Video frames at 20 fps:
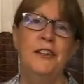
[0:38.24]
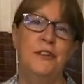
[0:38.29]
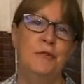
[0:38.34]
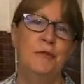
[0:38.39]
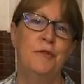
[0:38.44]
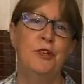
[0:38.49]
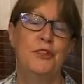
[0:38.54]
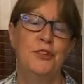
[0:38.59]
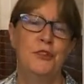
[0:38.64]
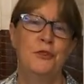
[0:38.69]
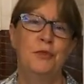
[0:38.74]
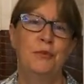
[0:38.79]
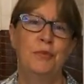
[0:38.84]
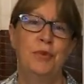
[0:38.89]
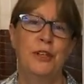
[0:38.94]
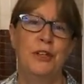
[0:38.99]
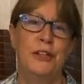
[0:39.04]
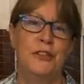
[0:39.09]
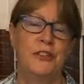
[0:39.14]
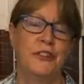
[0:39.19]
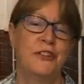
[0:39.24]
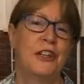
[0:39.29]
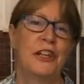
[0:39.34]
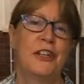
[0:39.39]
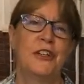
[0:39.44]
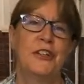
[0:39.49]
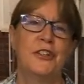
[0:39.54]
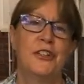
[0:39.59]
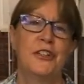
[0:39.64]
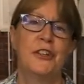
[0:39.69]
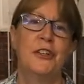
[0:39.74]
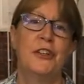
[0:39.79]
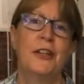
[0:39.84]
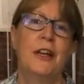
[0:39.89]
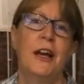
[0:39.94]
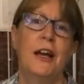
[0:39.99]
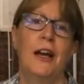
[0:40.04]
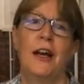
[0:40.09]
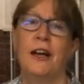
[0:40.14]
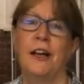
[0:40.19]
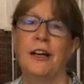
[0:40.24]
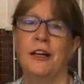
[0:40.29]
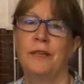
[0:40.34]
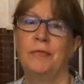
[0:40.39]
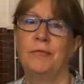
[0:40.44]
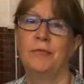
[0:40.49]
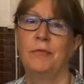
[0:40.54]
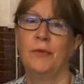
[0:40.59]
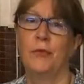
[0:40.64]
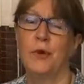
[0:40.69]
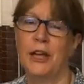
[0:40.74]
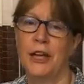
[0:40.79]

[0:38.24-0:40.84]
original police station, um, we